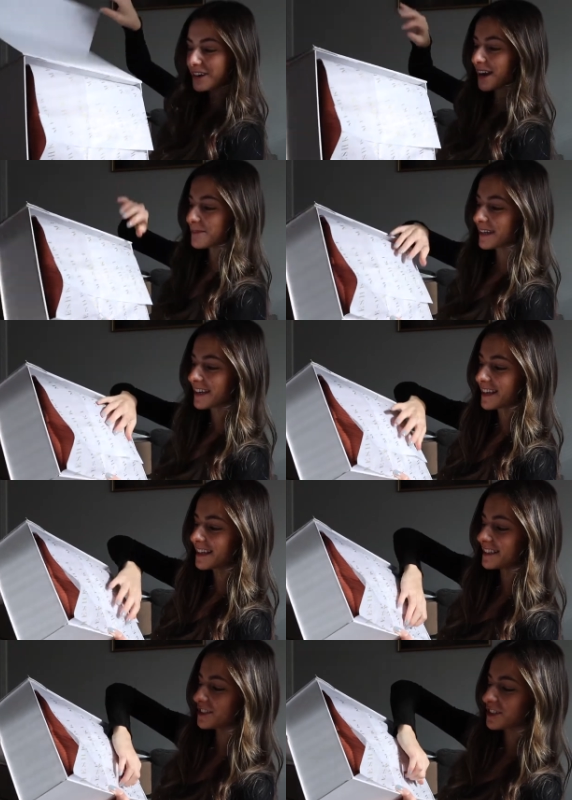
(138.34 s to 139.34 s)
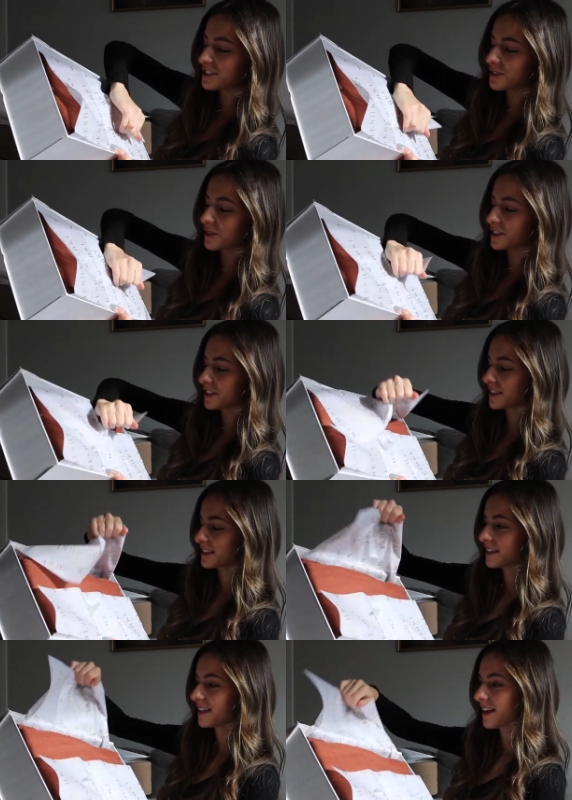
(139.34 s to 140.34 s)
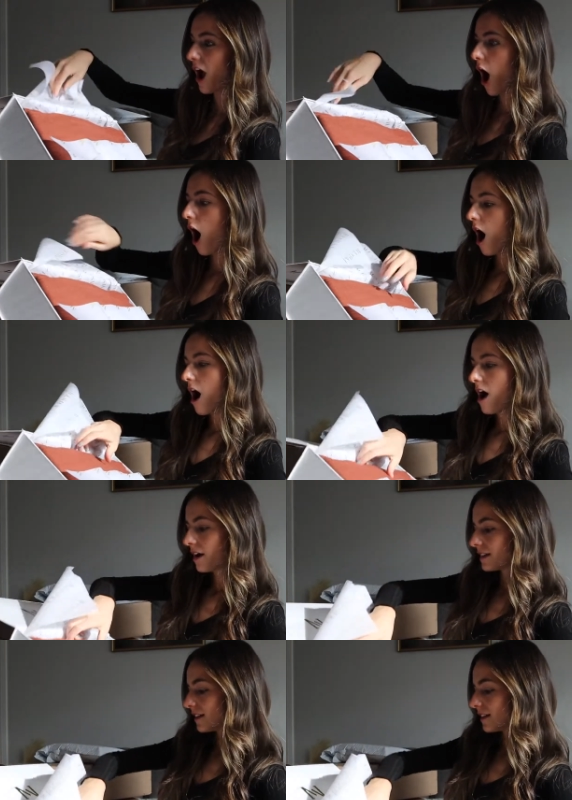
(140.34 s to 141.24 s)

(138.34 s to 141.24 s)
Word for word: wrapping is just gorgeous.